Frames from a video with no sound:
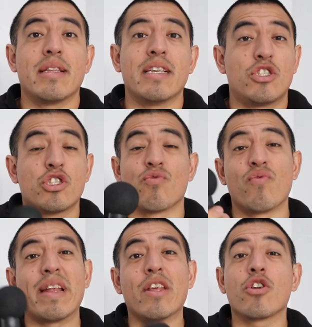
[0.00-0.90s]
just a
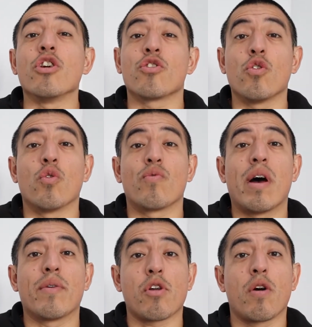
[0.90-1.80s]
really good
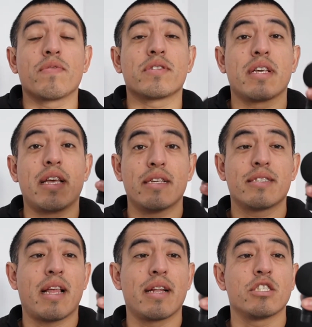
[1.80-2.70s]
all-rounder. Obviously,
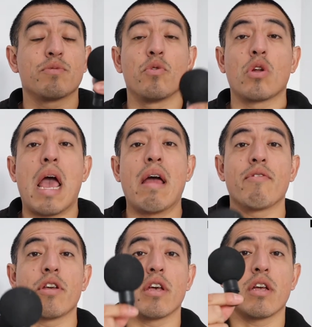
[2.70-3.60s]
slightly smaller
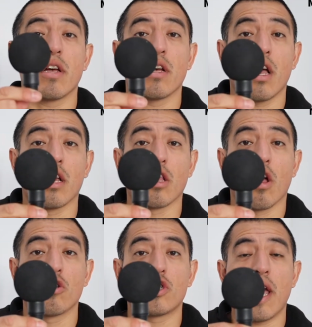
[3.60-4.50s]
area, a
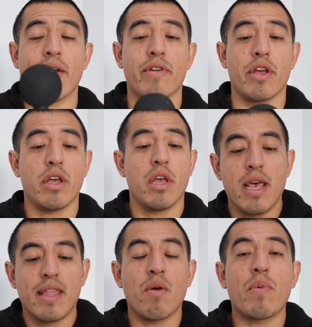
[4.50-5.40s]
large area.
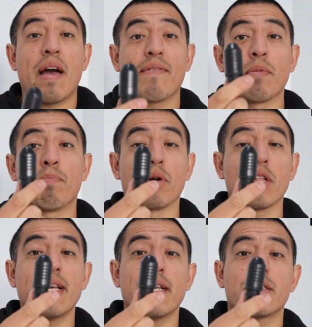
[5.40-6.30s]
Then we have the
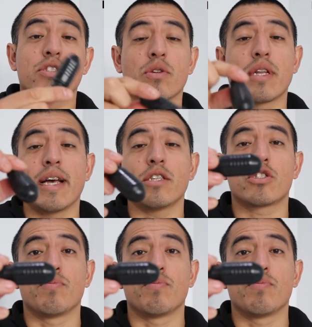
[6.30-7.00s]
bullet, so nice